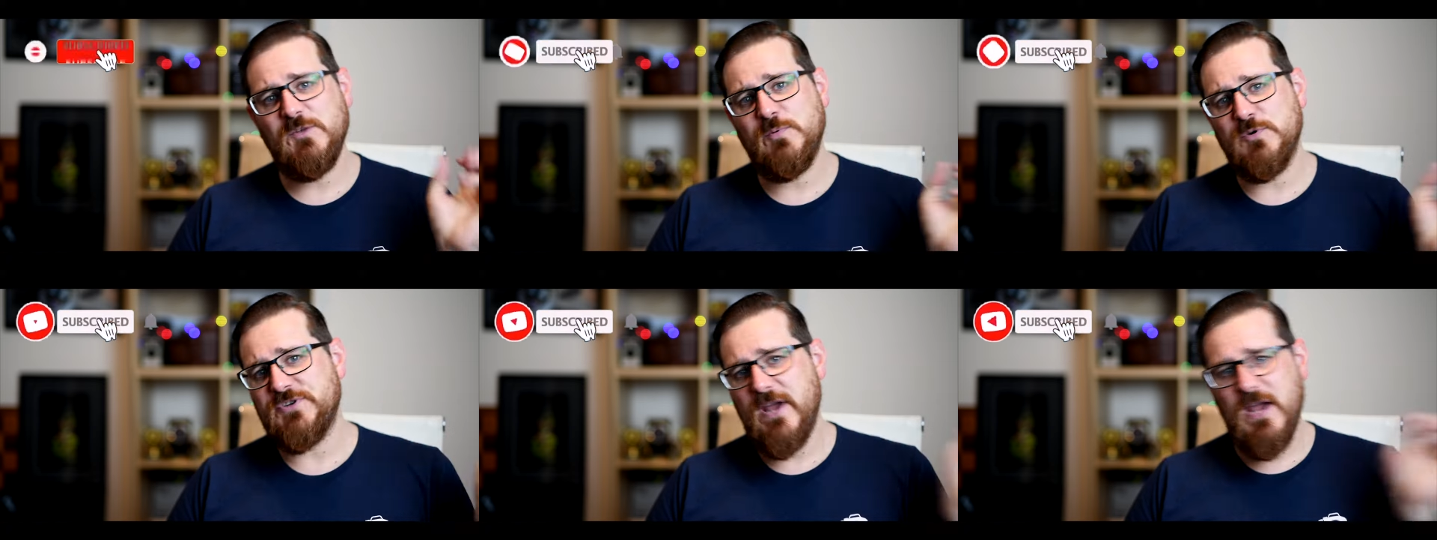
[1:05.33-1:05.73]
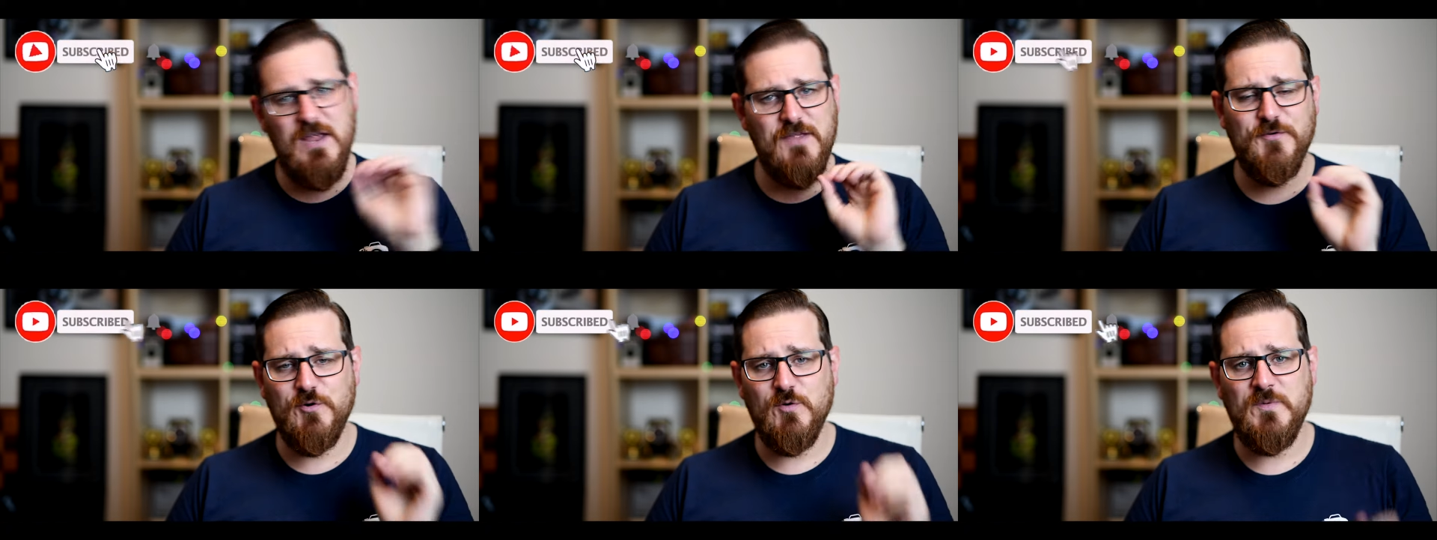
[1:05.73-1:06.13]
you push
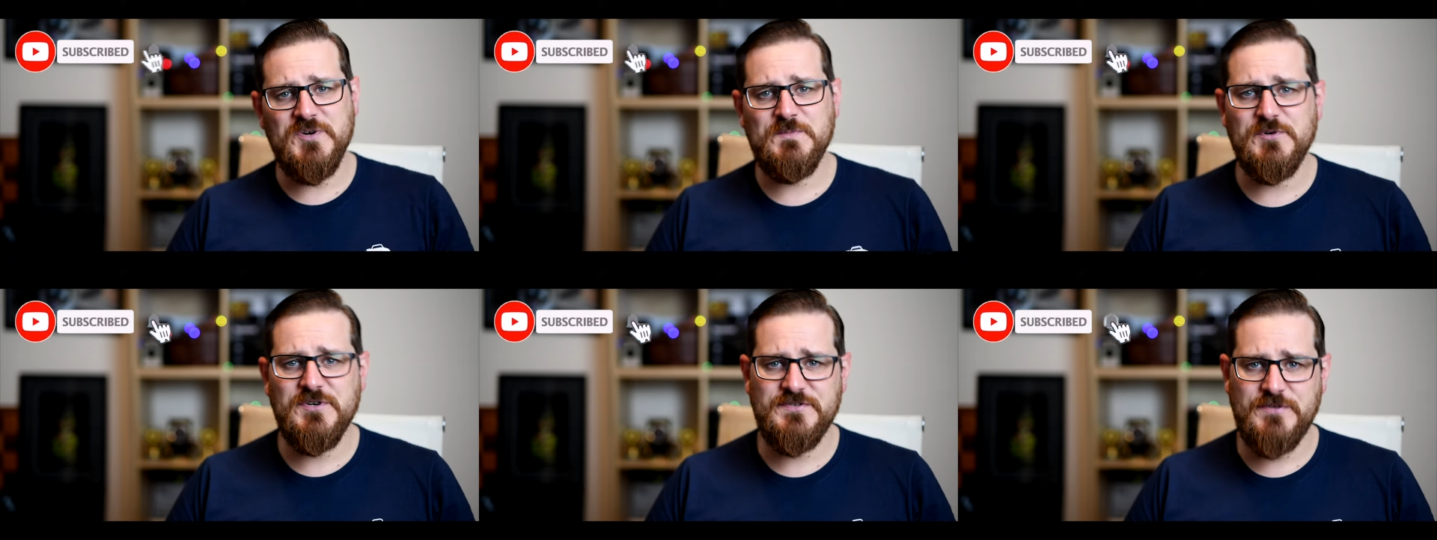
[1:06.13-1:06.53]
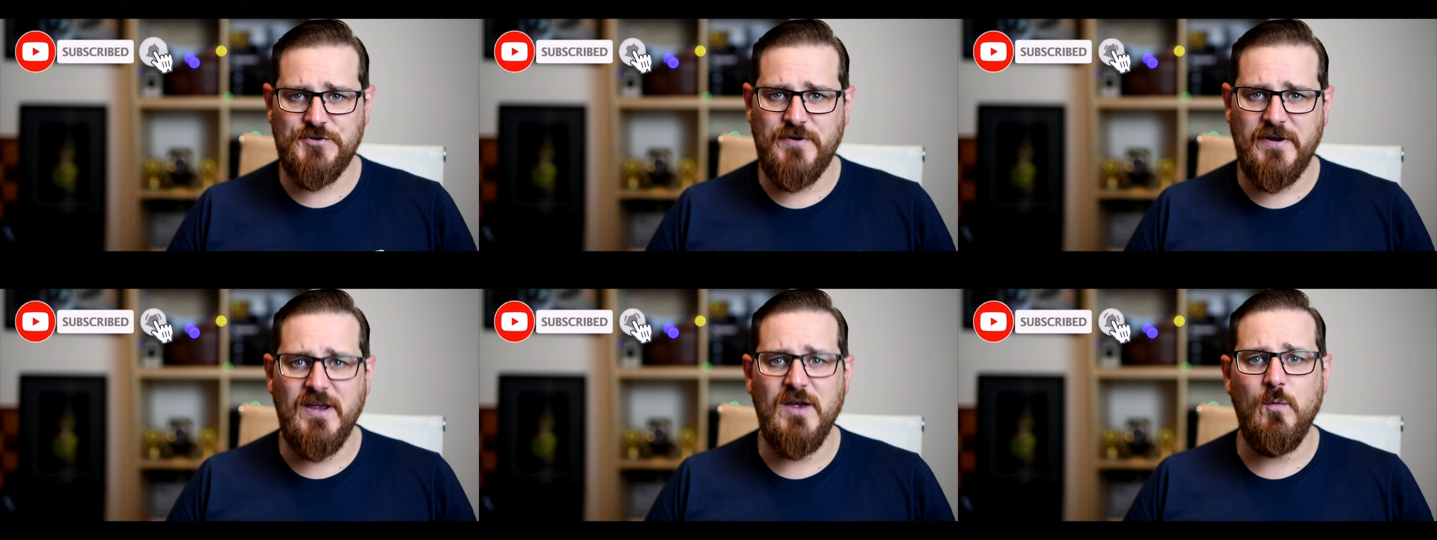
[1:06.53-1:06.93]
air through it, which pushes the
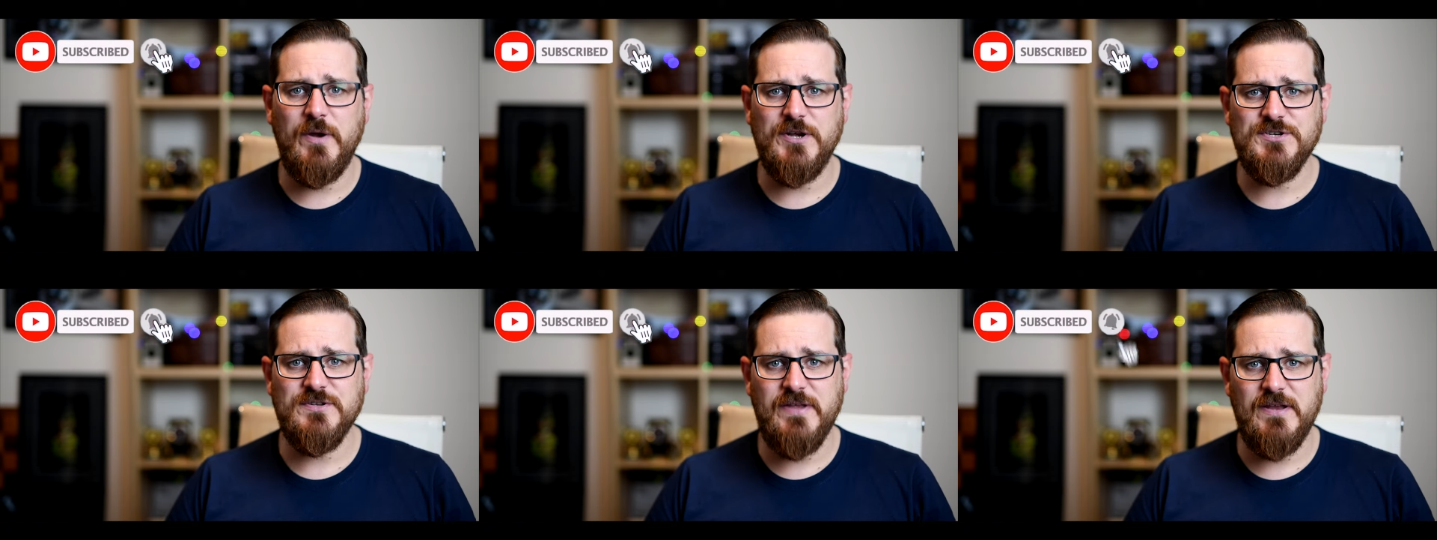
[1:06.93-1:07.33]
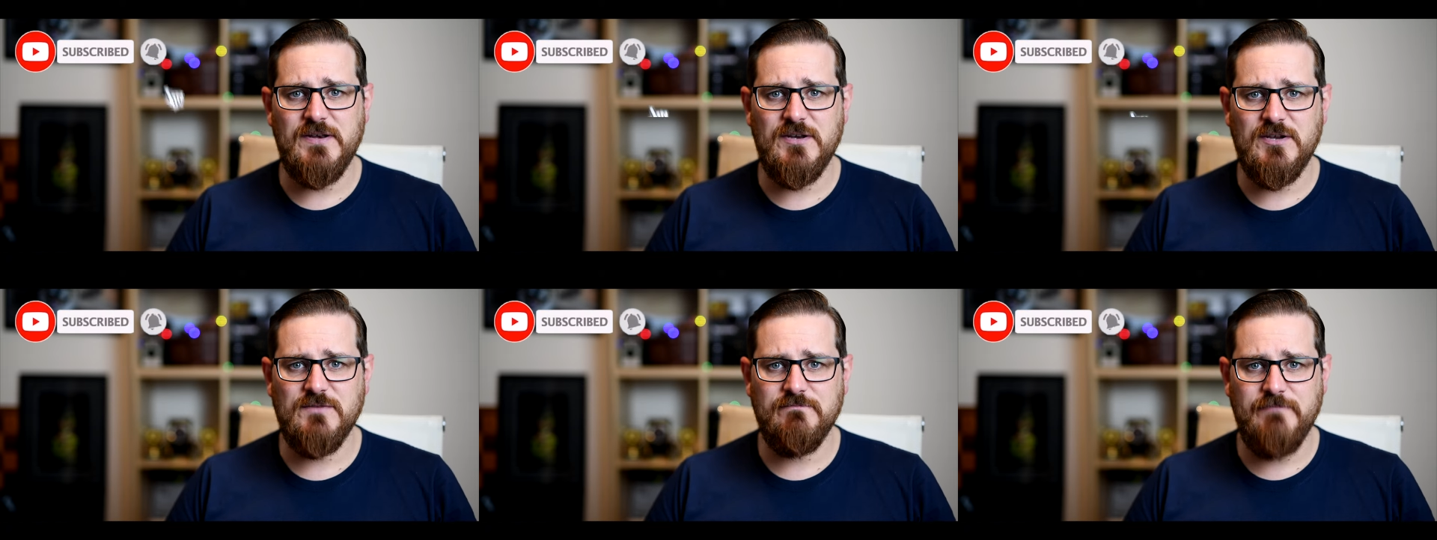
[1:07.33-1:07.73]
trigger, which
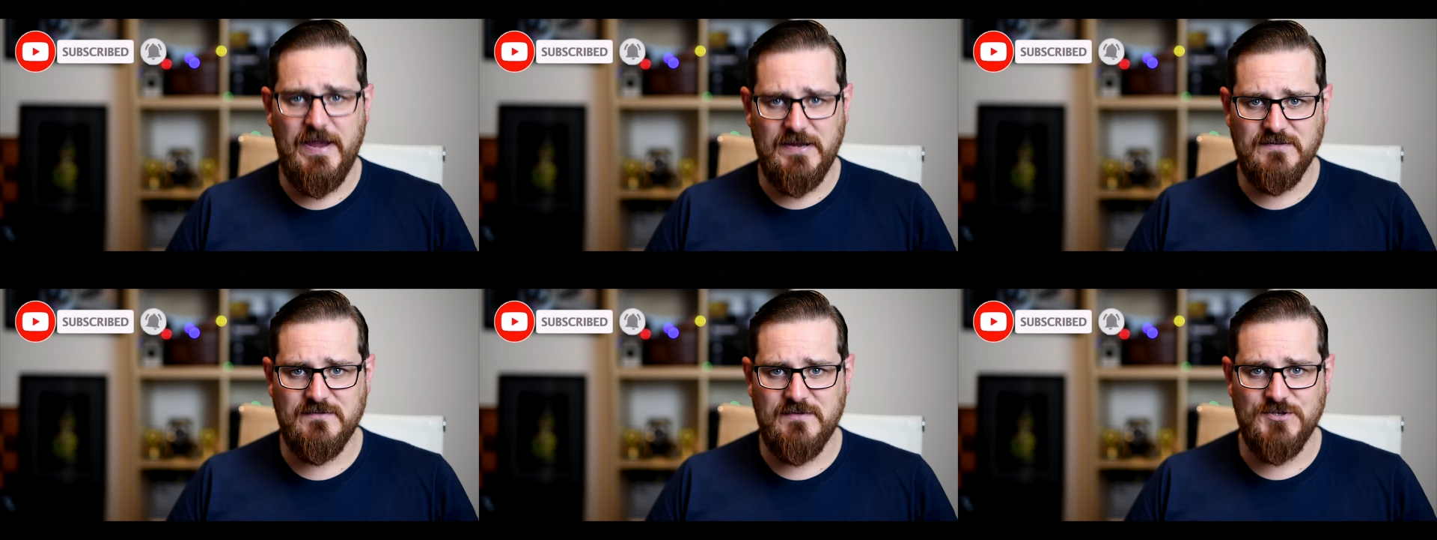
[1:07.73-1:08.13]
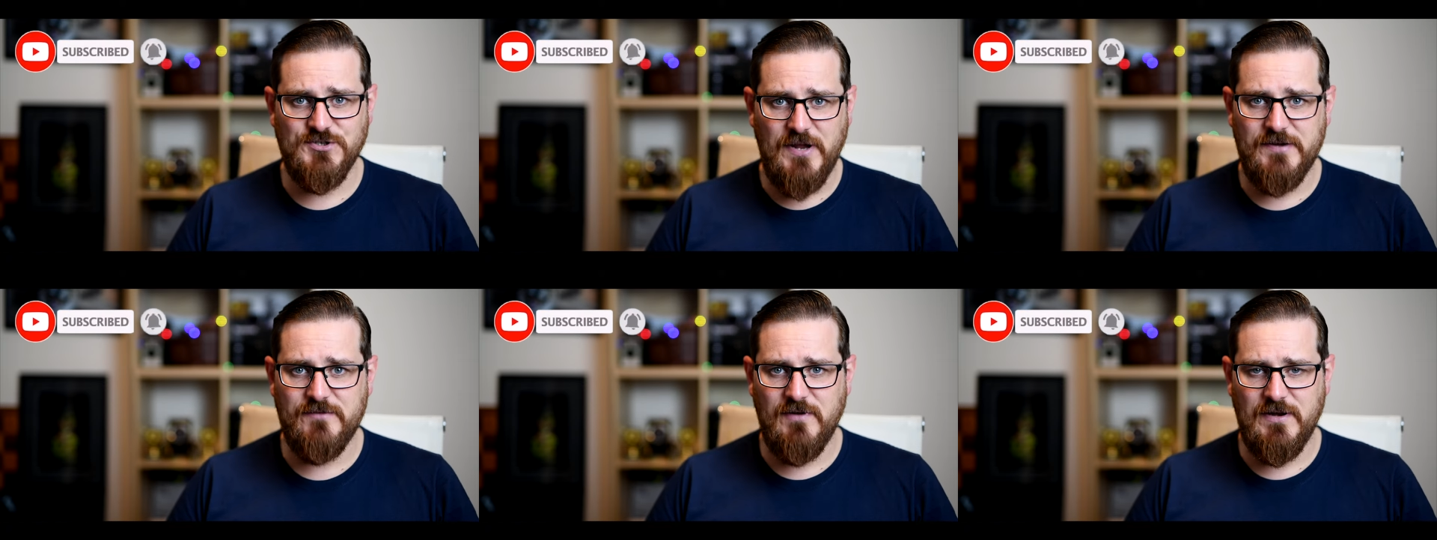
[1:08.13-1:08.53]
then makes the
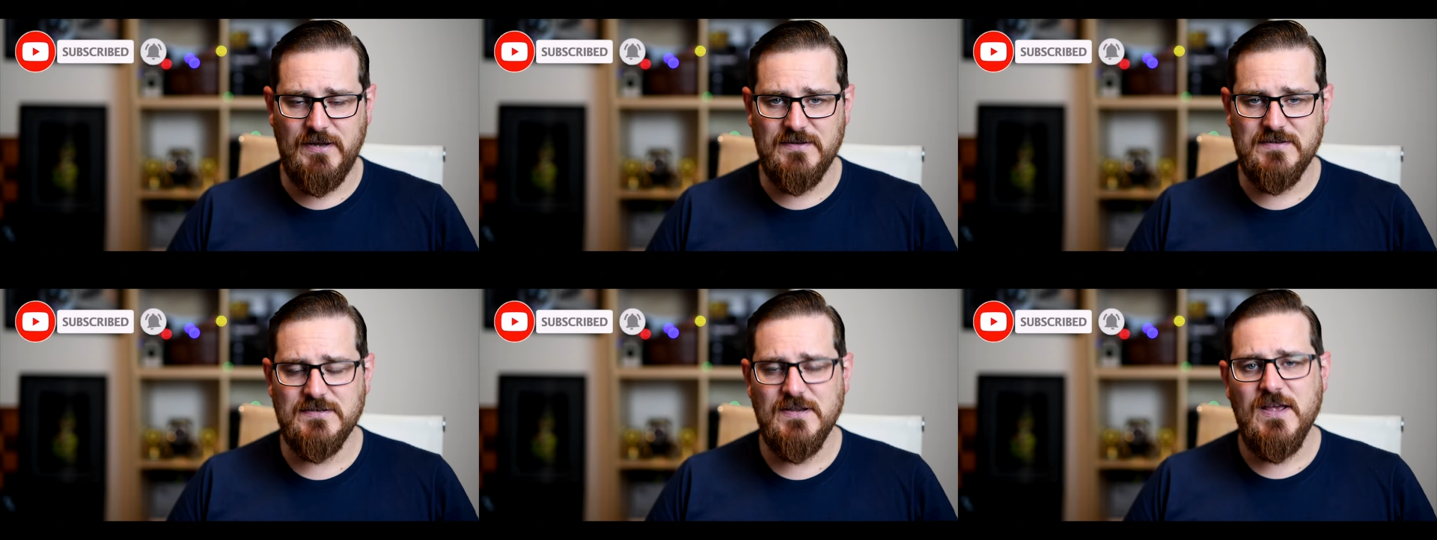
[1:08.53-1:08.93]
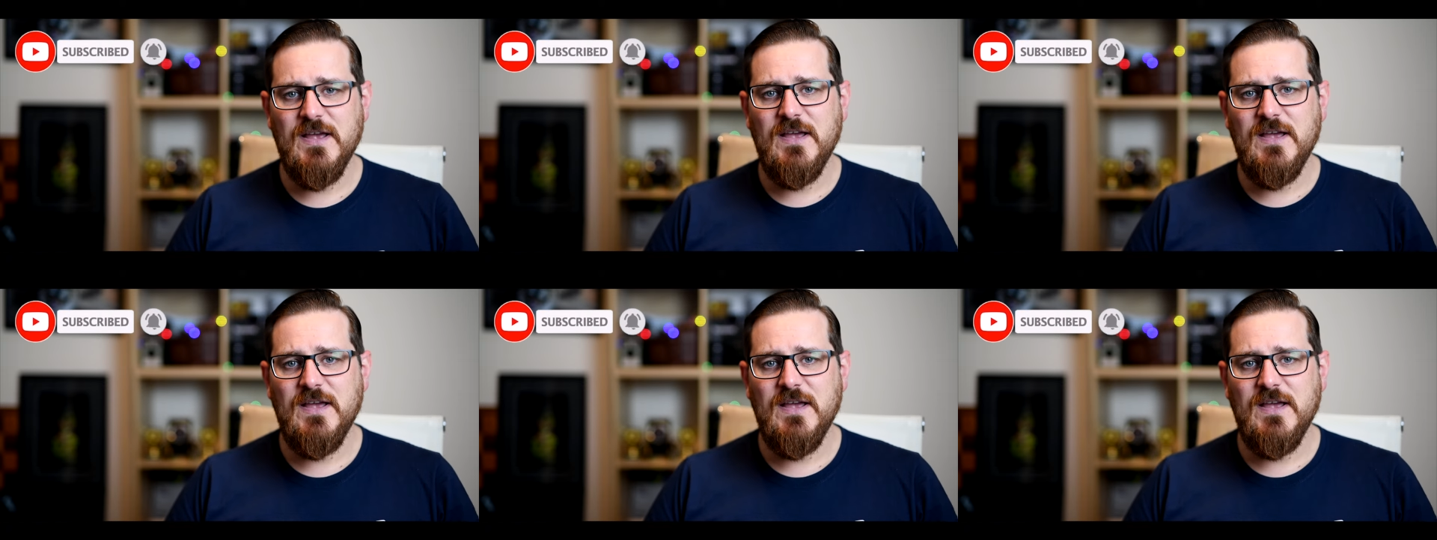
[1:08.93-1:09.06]
shutter release.